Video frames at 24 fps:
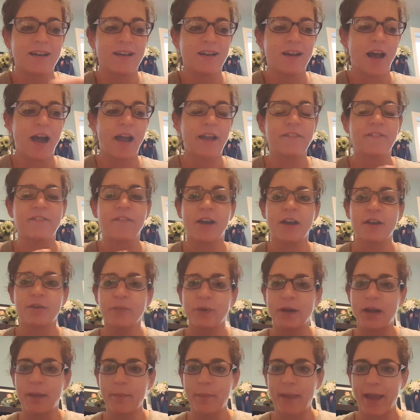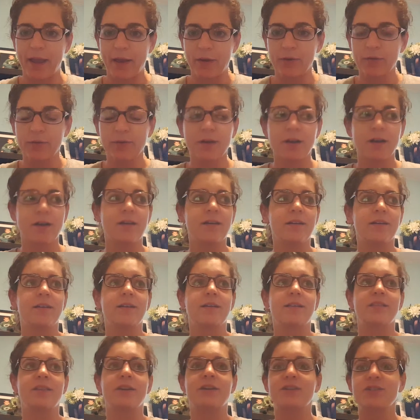I find when I'm out,
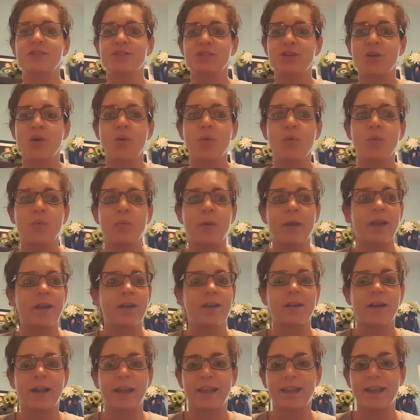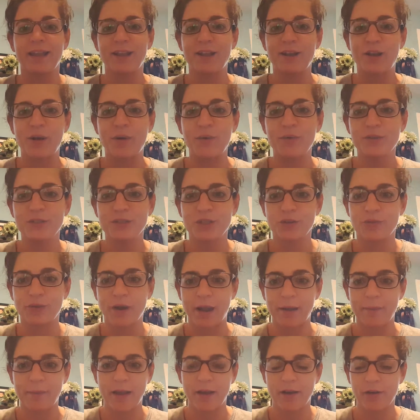there's nowhere I can go to
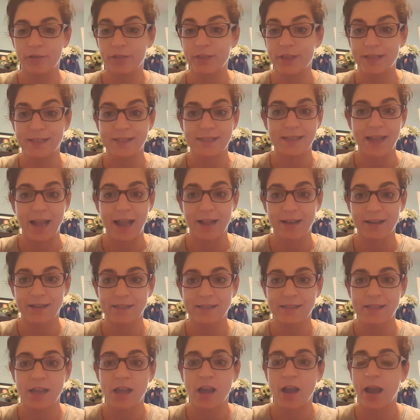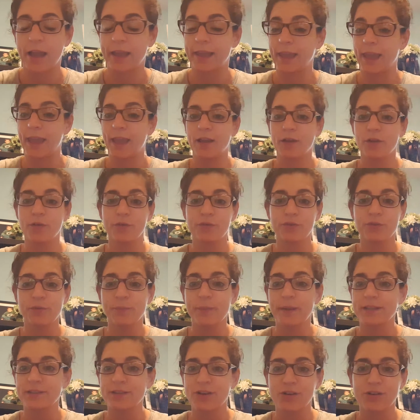grab healthy snacks. I can't go through
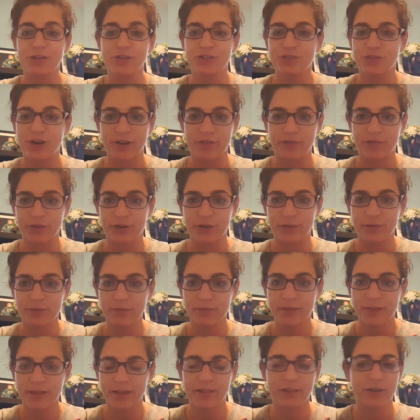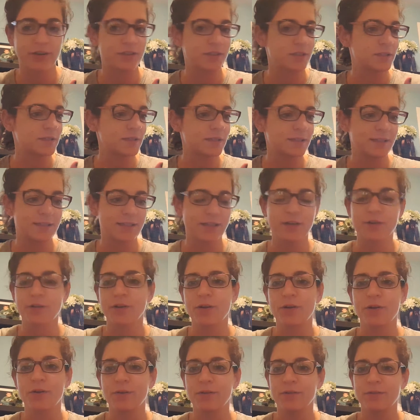McDonald's drive-thru. There's
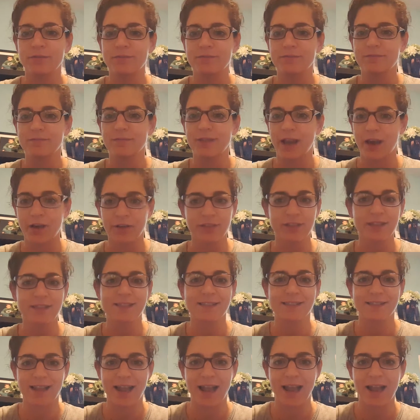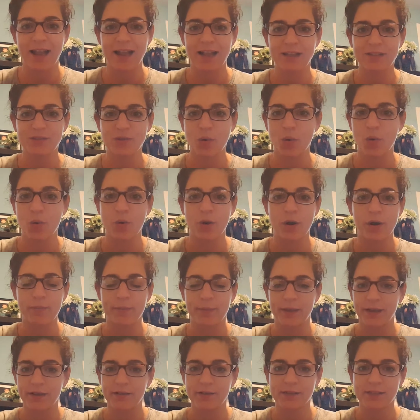0 healthy snacks or
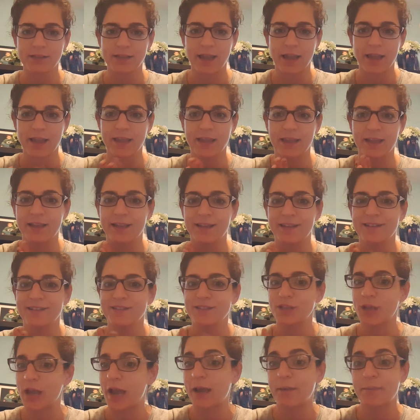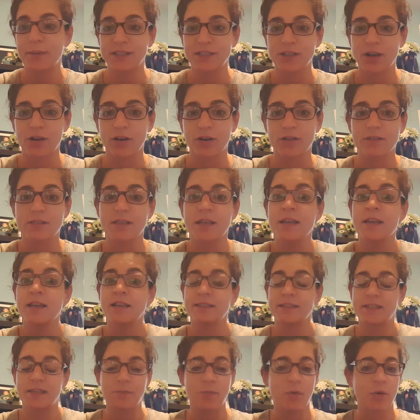meals at McDonald's.
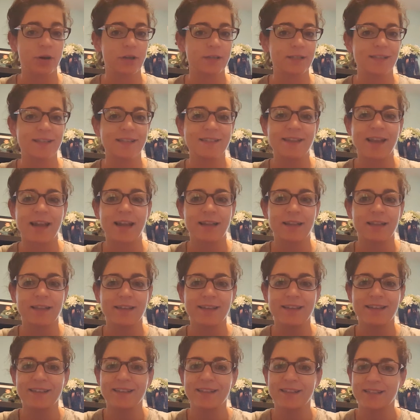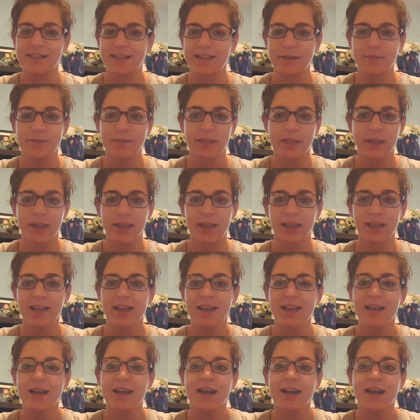Tim Hortons is exactly the same thing.